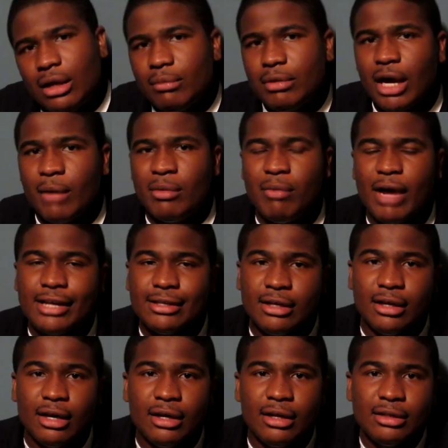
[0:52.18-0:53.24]
I'm coming back to
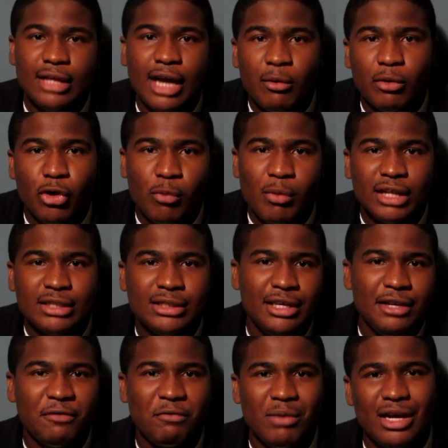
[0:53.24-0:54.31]
King of the Dot with all my
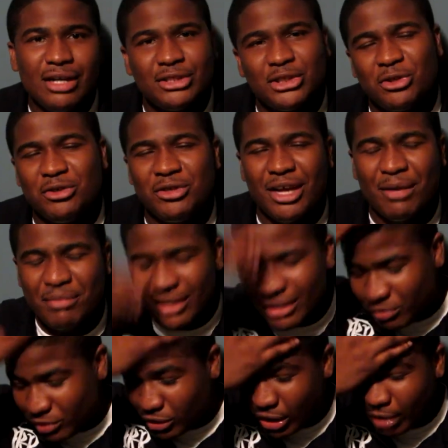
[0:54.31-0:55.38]
teeth, man. So, you know what I
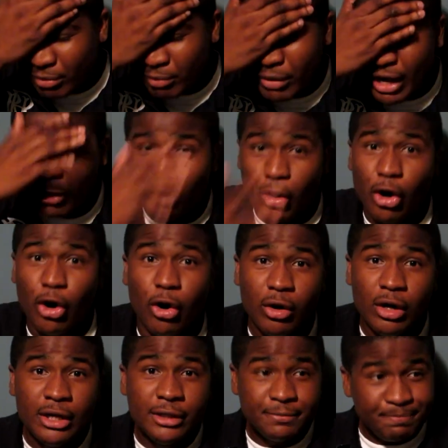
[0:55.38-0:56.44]
mean? I'm gonna battle
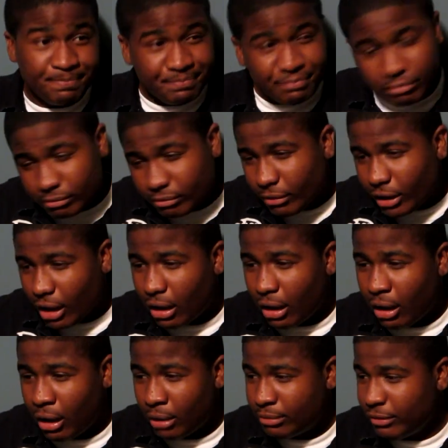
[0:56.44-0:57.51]
Earl.
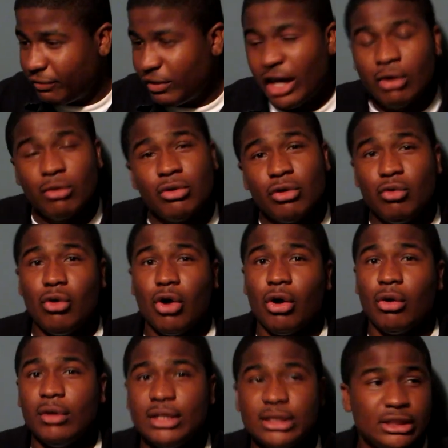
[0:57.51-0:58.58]
If y'all don't know who
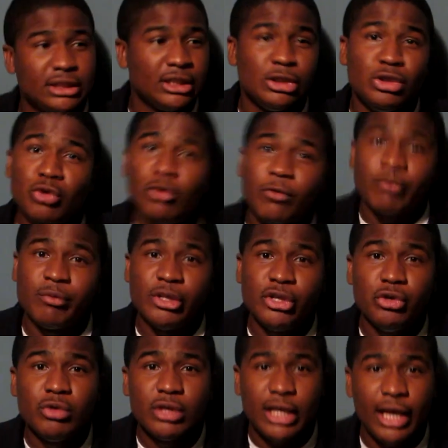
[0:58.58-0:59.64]
Earl is, it's a dude from the
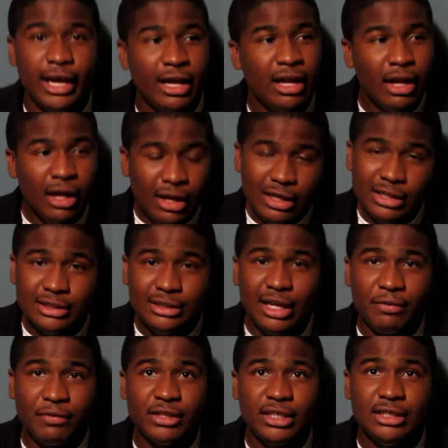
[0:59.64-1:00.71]
UK. He's
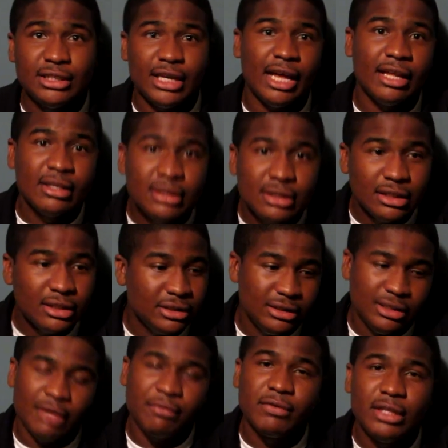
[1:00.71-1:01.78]
definitely talented. He
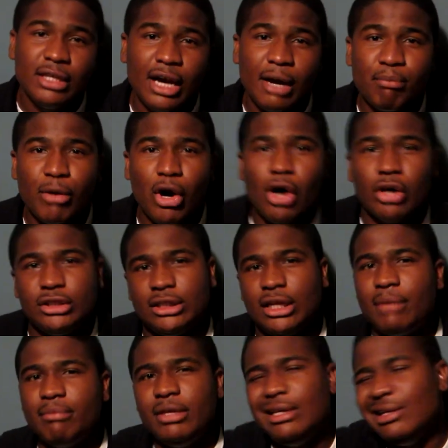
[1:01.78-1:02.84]
definitely got bars, you
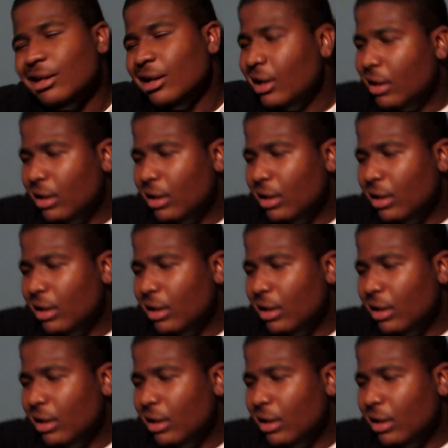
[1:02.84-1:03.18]
know what I mean?